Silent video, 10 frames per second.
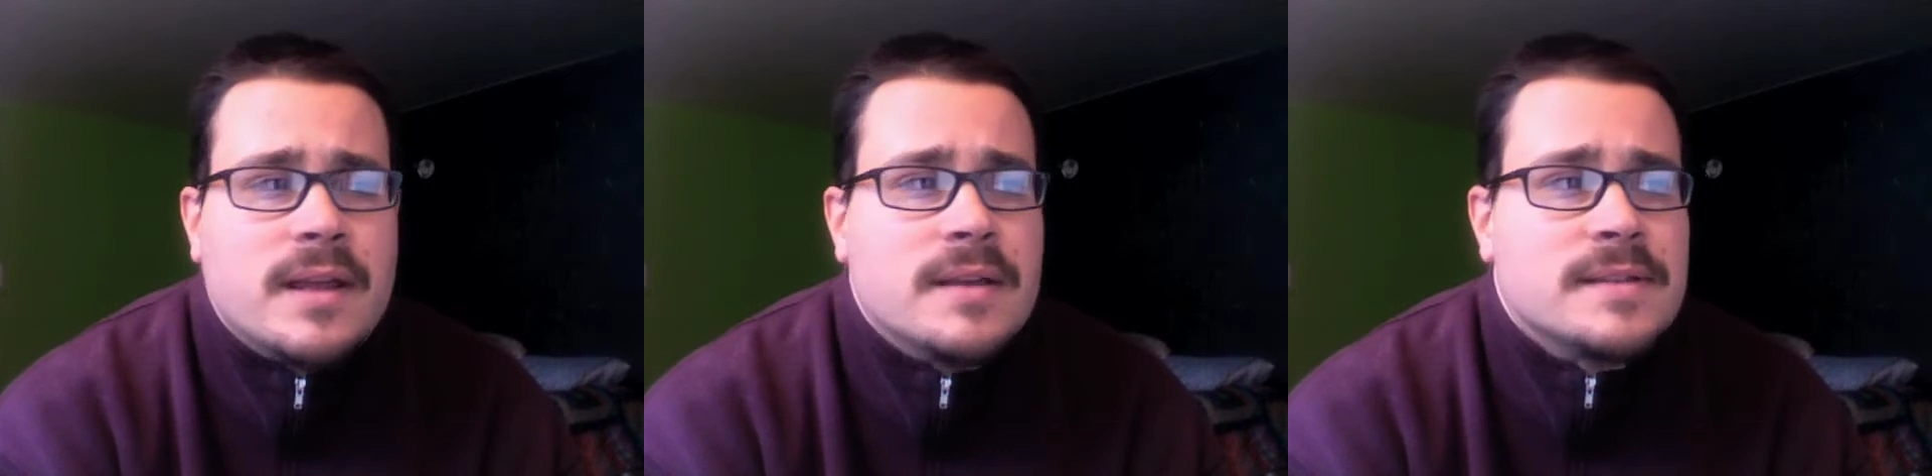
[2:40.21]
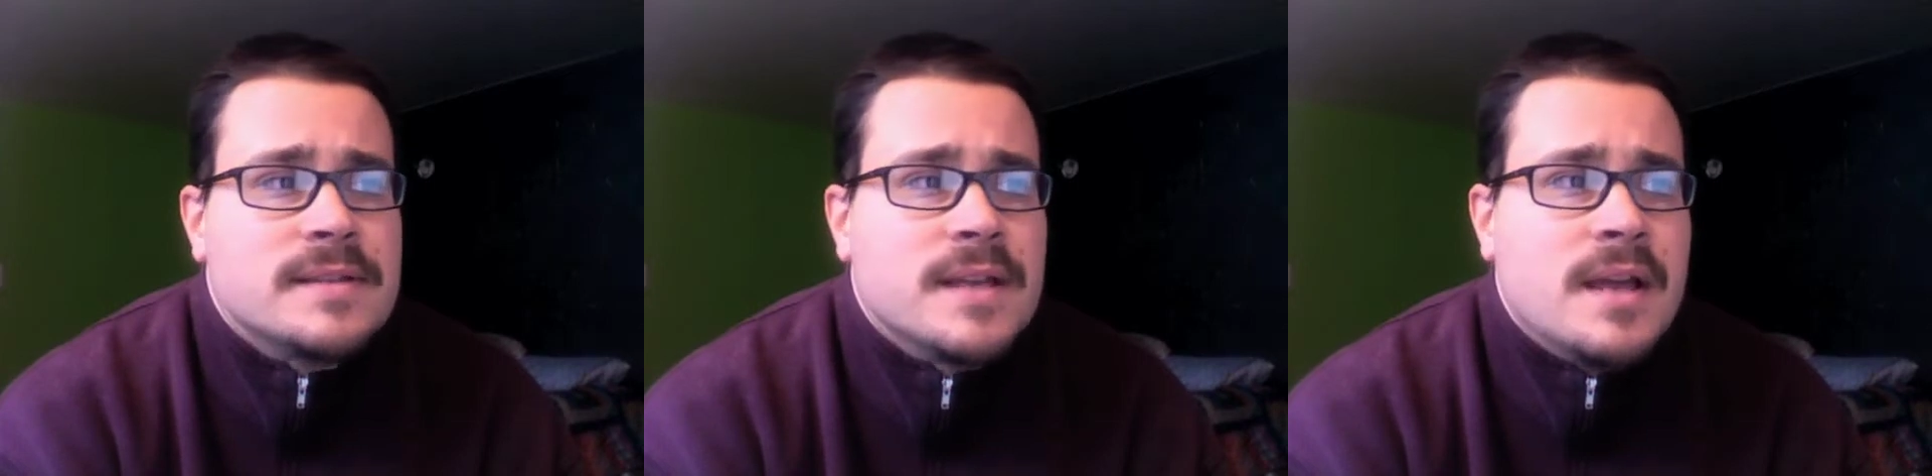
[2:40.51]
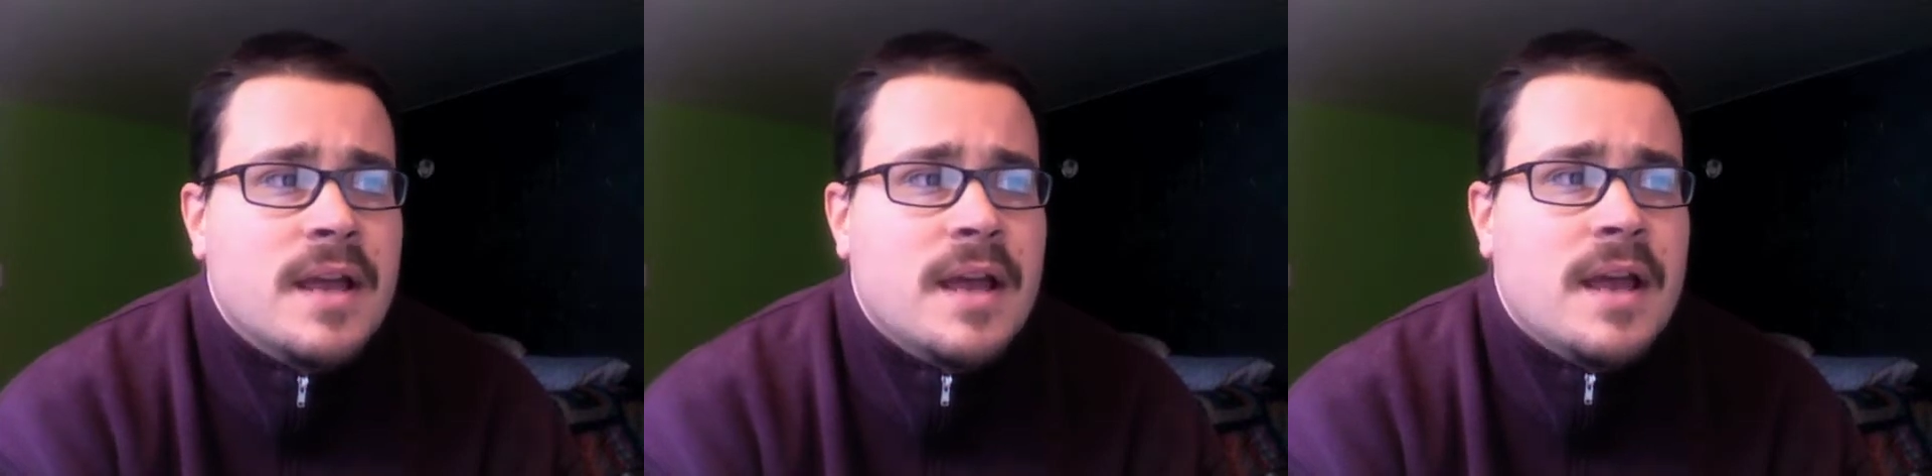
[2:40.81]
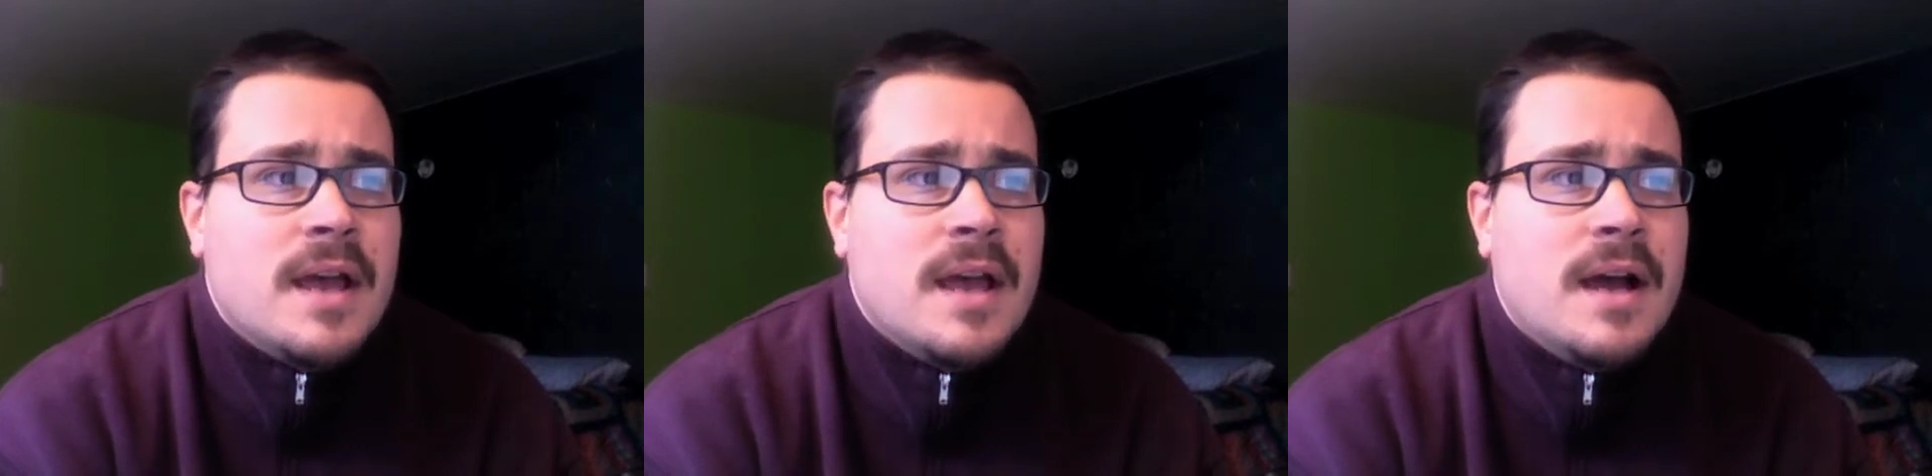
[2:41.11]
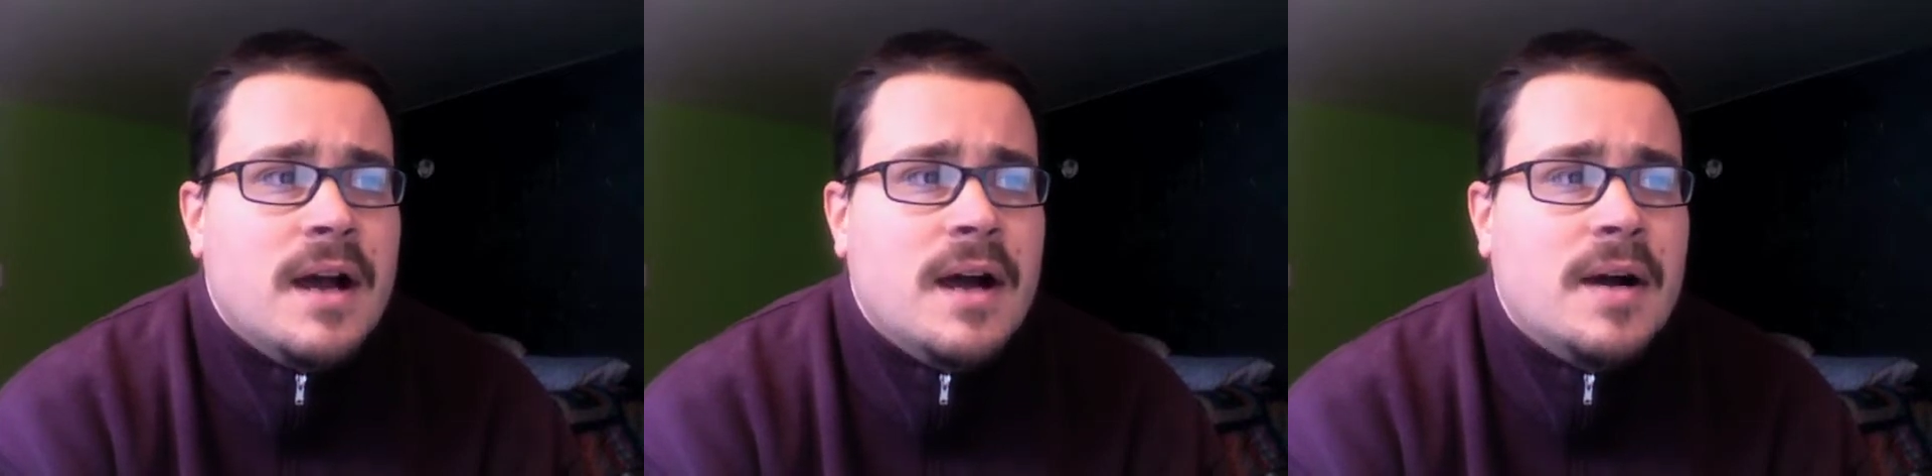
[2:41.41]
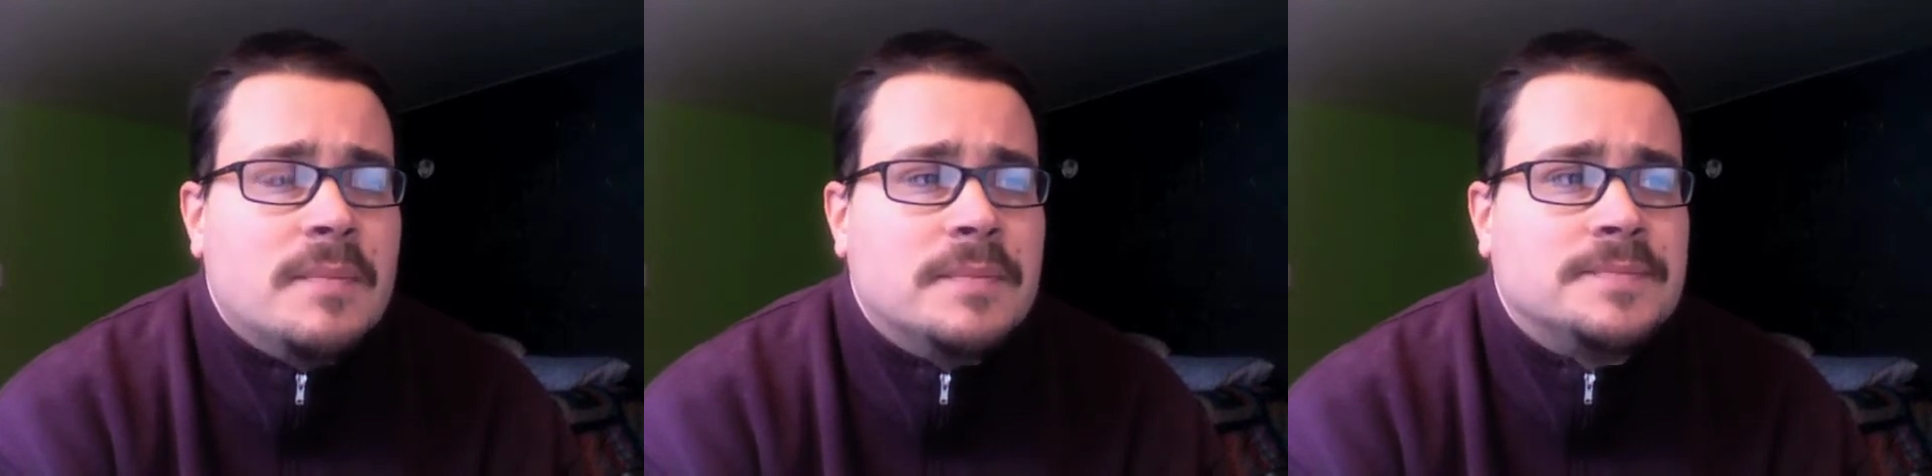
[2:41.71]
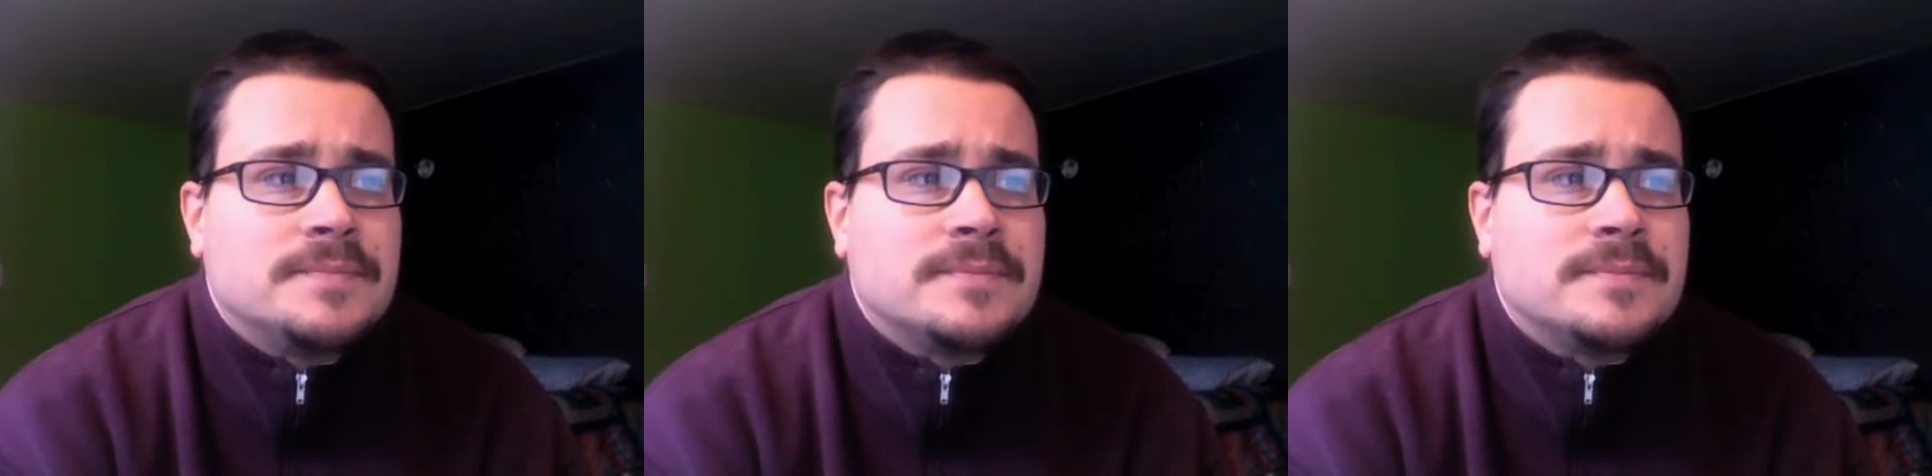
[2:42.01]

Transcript: is. Um,